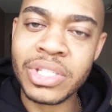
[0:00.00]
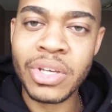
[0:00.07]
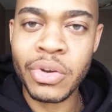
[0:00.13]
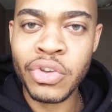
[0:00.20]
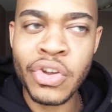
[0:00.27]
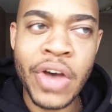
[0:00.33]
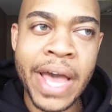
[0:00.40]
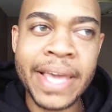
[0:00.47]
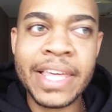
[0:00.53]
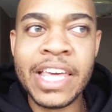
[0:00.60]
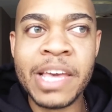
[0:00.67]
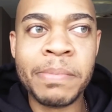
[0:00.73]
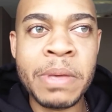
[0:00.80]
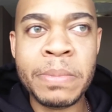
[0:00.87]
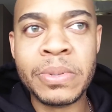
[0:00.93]
So, you know, I
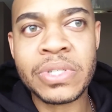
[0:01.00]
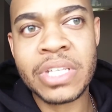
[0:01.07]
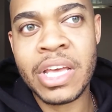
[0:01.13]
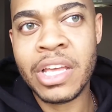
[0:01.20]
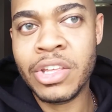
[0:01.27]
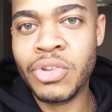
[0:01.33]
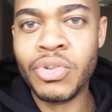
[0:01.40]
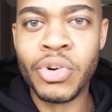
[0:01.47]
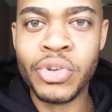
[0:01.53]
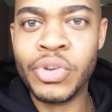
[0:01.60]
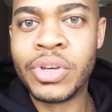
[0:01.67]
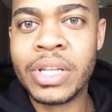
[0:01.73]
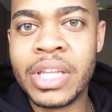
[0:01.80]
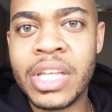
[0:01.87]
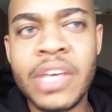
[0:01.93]
get people saying you
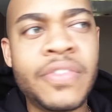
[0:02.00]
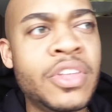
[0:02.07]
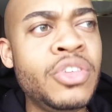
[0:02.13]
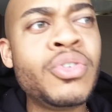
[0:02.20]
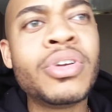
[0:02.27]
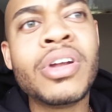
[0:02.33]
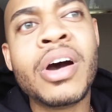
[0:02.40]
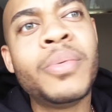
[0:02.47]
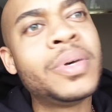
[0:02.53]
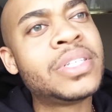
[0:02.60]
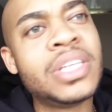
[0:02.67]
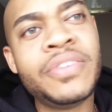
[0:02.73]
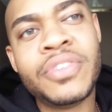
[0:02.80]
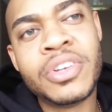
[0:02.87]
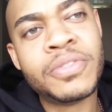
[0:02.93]
can leave, and you can always
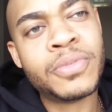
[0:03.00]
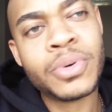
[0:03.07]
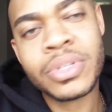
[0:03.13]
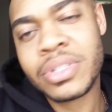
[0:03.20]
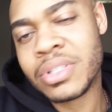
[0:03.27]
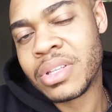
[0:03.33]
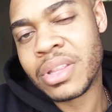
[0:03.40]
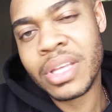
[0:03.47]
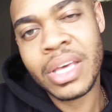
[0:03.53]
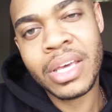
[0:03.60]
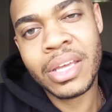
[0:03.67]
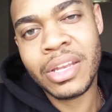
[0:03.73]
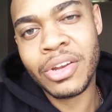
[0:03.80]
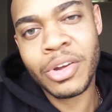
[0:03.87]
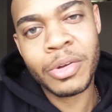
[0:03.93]
leave, and divorce is a thing.
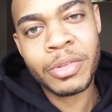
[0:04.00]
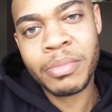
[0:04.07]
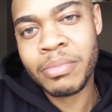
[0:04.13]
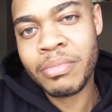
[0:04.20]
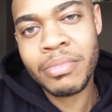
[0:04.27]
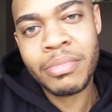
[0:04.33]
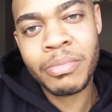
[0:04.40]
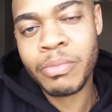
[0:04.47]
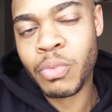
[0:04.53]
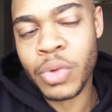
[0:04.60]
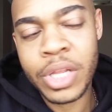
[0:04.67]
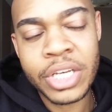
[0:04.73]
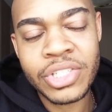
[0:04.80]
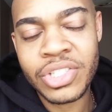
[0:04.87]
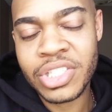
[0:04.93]
And, you know,
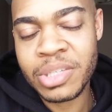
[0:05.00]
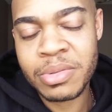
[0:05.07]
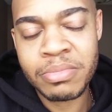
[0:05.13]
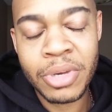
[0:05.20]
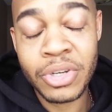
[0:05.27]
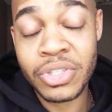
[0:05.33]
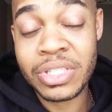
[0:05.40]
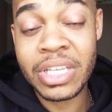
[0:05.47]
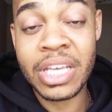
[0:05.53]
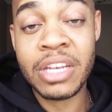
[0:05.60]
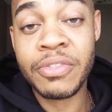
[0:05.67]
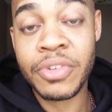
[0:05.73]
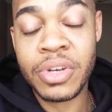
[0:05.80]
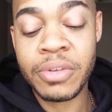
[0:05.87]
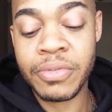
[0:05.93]
relationships, marriages
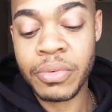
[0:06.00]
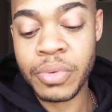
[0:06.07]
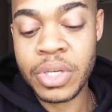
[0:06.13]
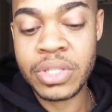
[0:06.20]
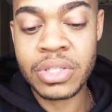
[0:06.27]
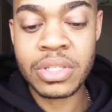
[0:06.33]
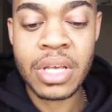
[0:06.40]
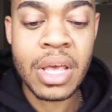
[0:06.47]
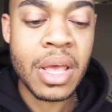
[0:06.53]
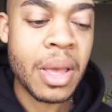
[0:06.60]
end for different reasons.